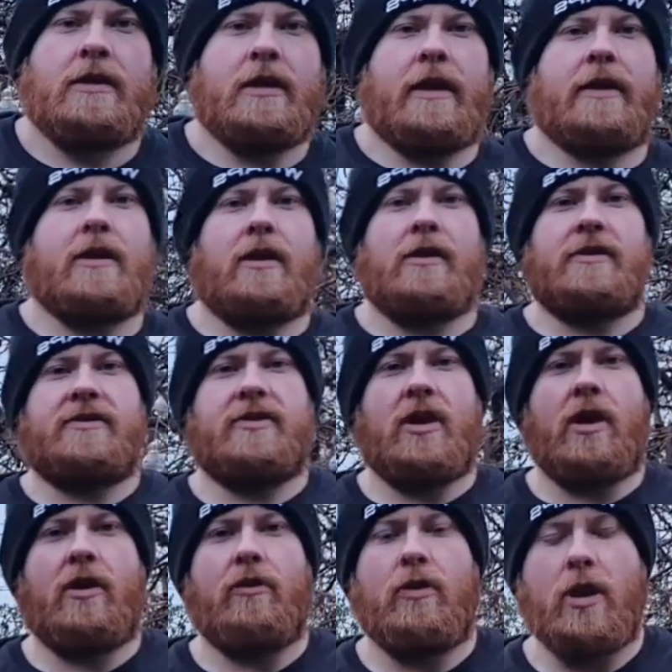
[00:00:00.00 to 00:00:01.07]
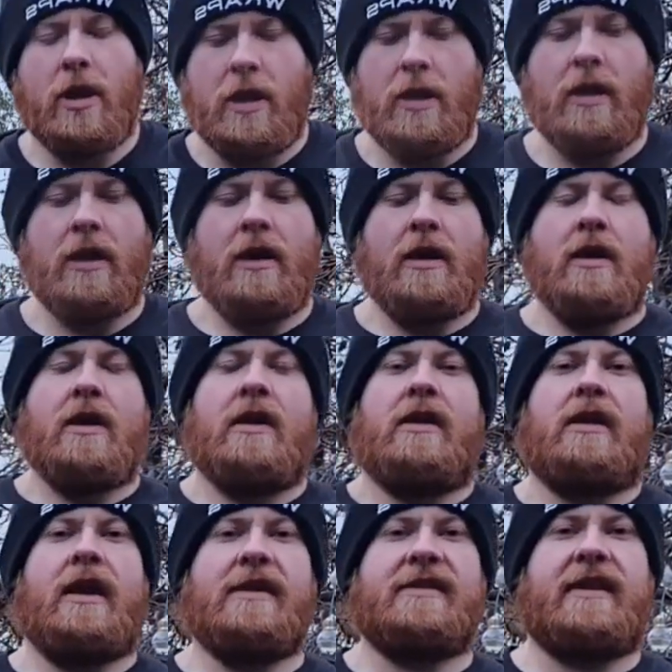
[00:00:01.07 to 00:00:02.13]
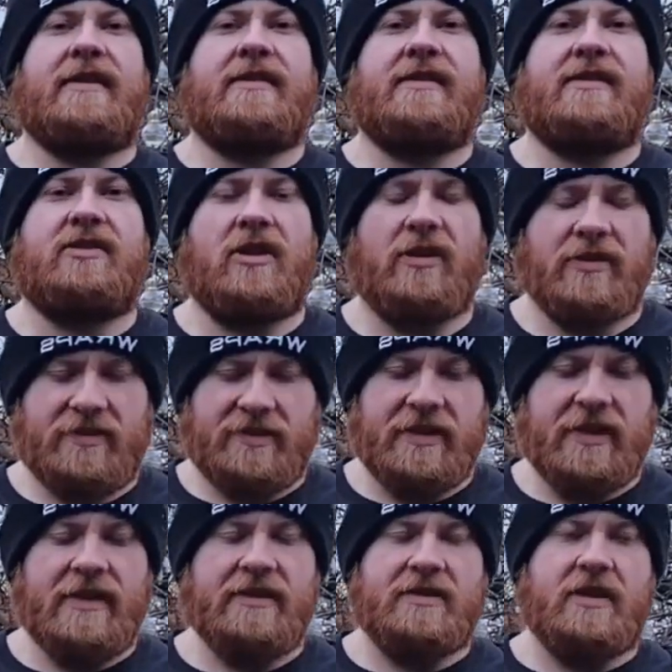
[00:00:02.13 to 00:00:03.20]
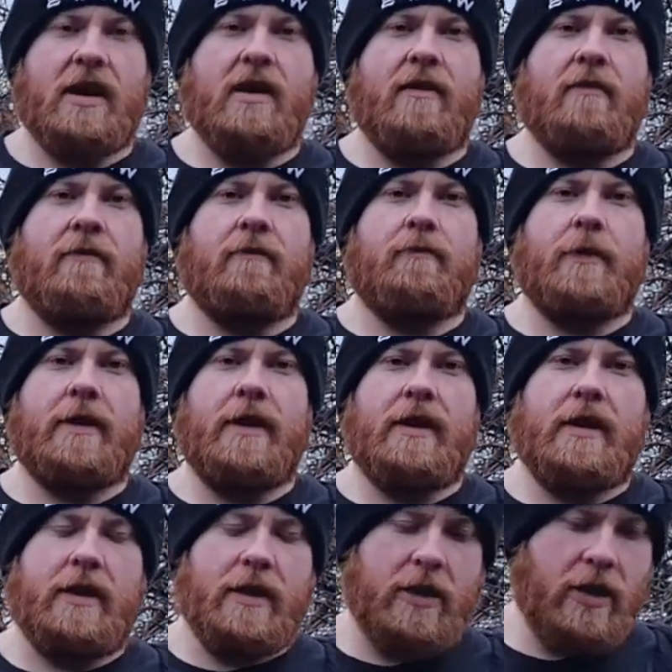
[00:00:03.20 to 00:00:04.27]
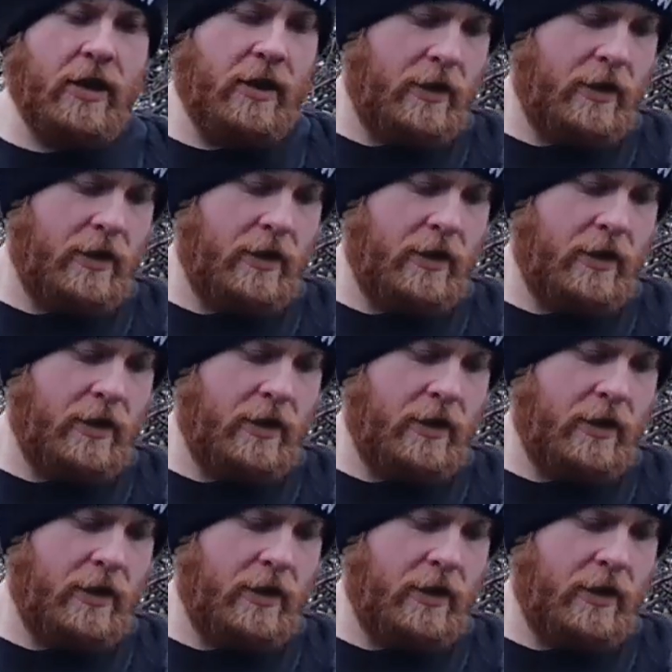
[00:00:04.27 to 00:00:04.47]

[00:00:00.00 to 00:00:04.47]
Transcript: Okay guys, so last exercise is going to be,